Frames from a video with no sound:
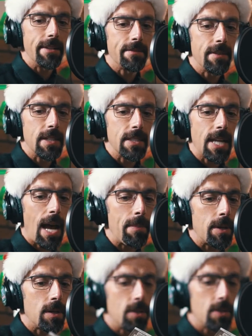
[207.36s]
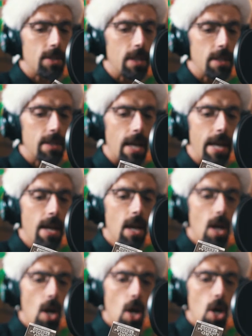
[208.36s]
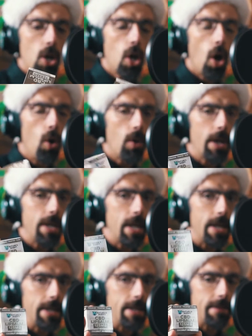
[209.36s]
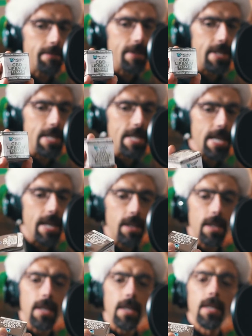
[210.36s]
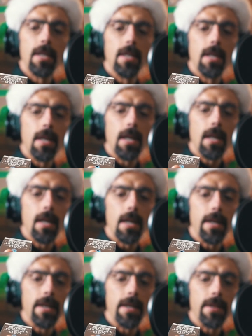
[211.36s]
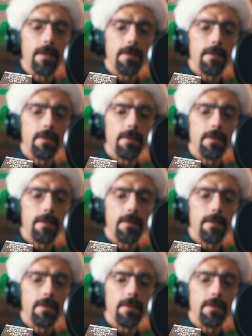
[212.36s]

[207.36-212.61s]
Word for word: of uh, topicals, and it's a coconut vanilla uh,